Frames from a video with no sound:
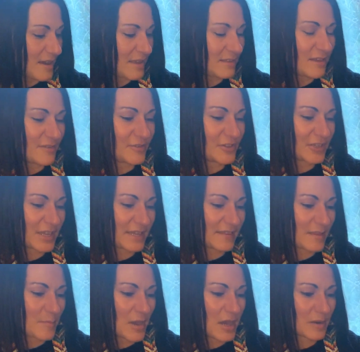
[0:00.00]
at
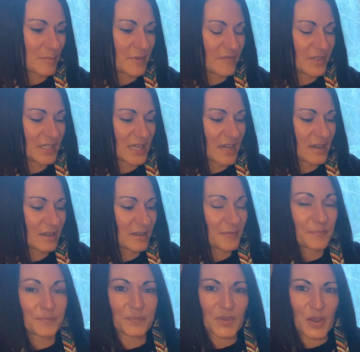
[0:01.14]
the bottom of the deck.
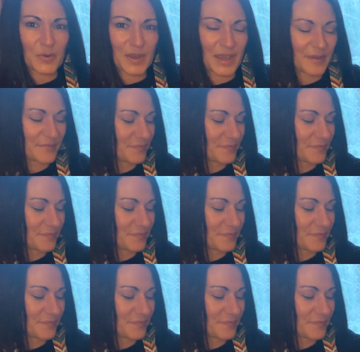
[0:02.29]
Okay.